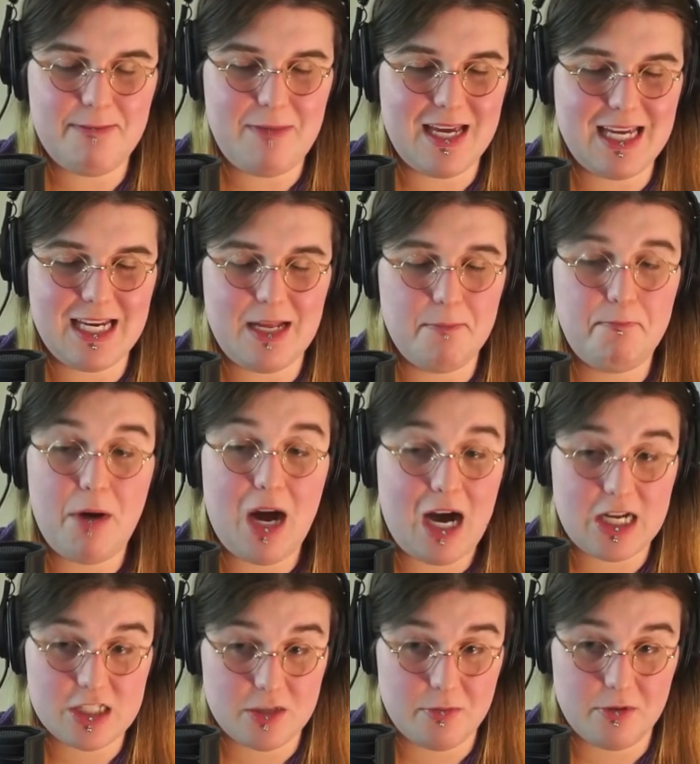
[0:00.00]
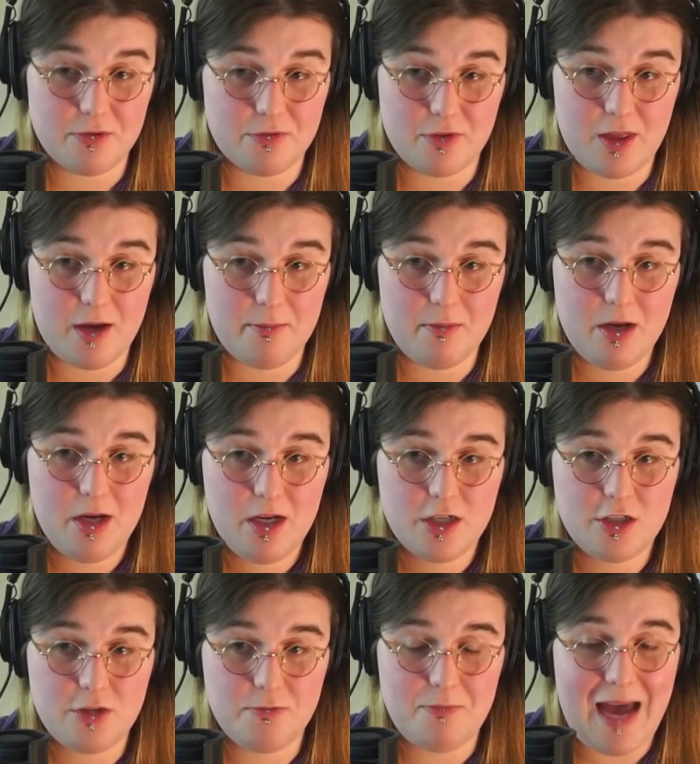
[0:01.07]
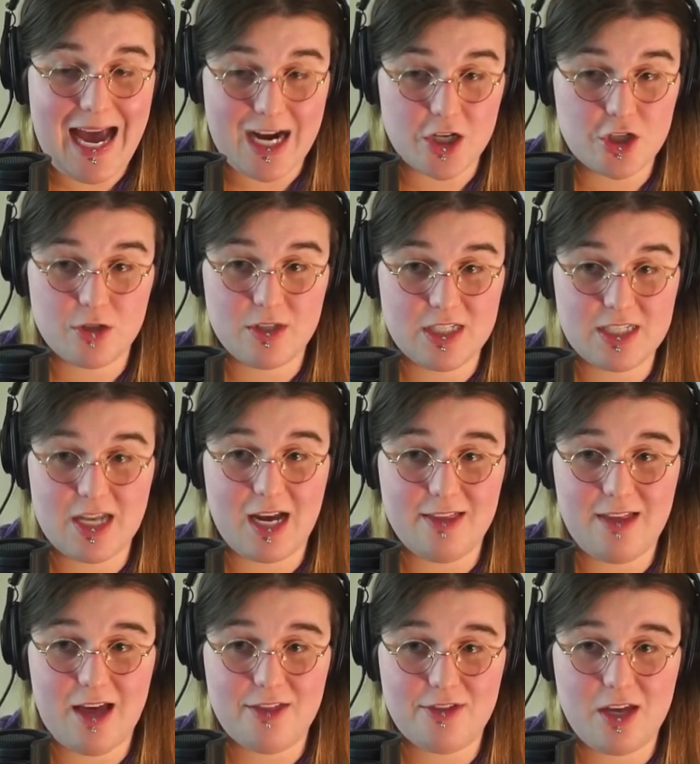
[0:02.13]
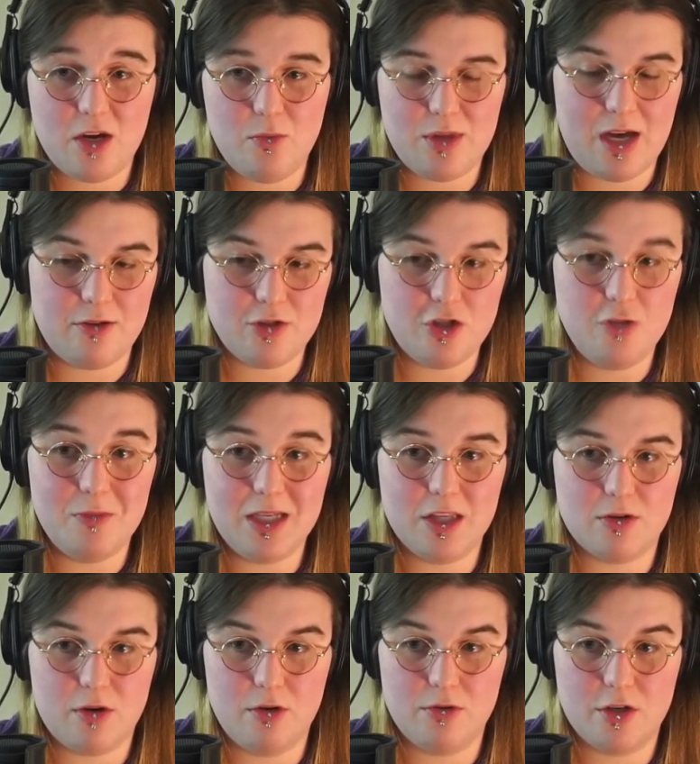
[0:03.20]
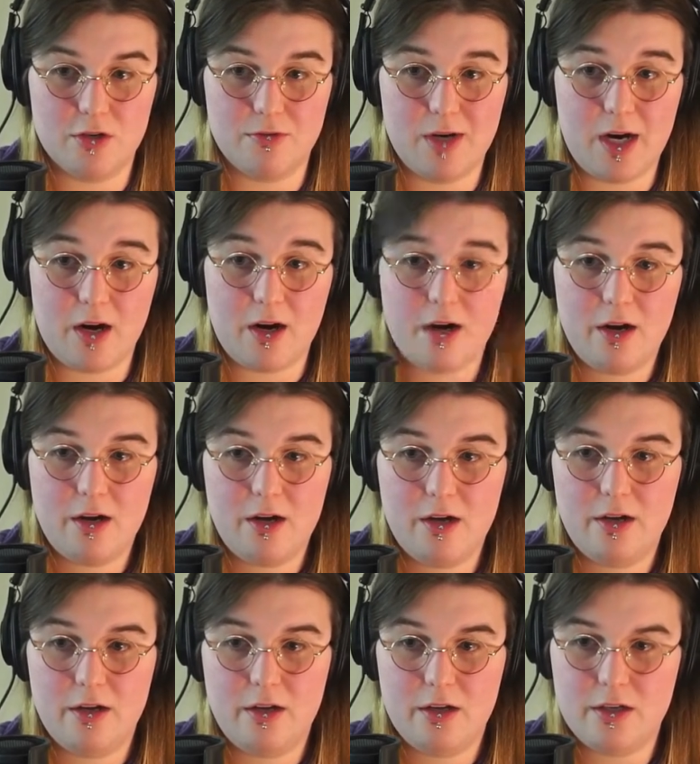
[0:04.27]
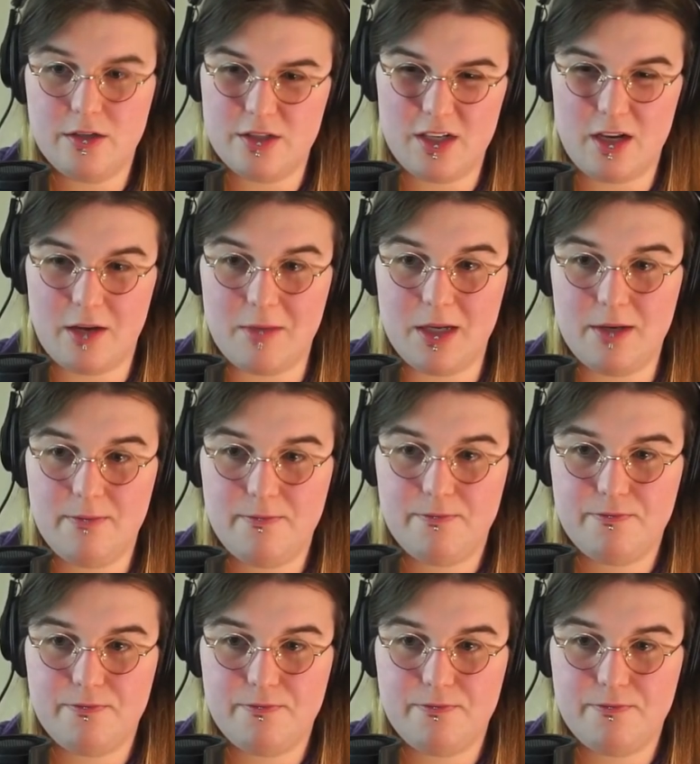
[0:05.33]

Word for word: make it impossible for them to actually sign that thing without dooming their own career you see what i mean